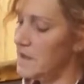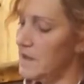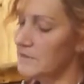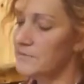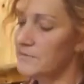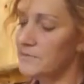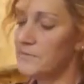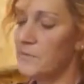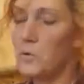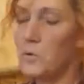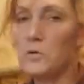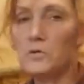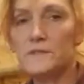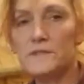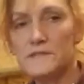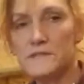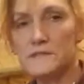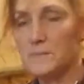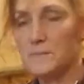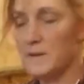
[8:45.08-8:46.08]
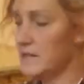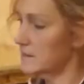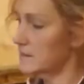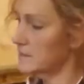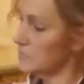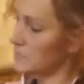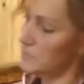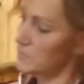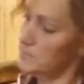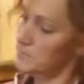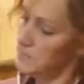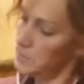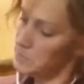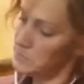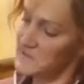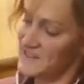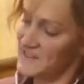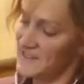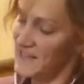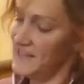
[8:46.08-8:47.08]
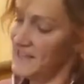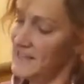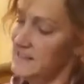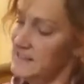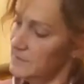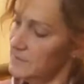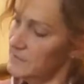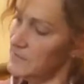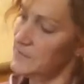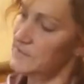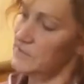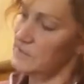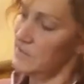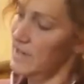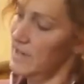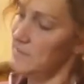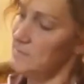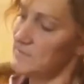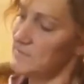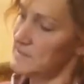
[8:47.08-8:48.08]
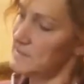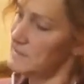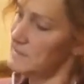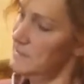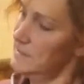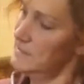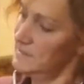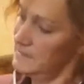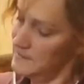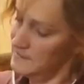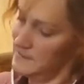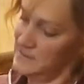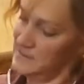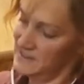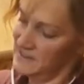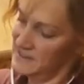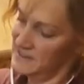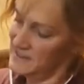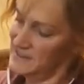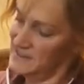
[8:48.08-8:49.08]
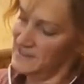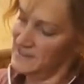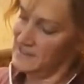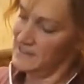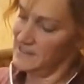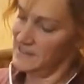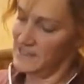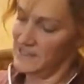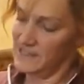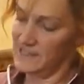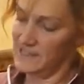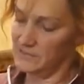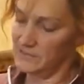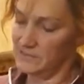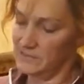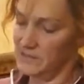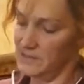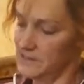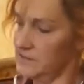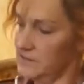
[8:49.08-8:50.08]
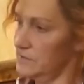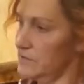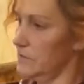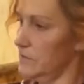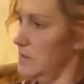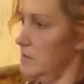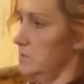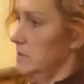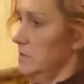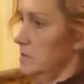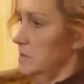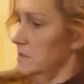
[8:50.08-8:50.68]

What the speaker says: I fold the sponge over both sides of the straps, and then I can really scrub.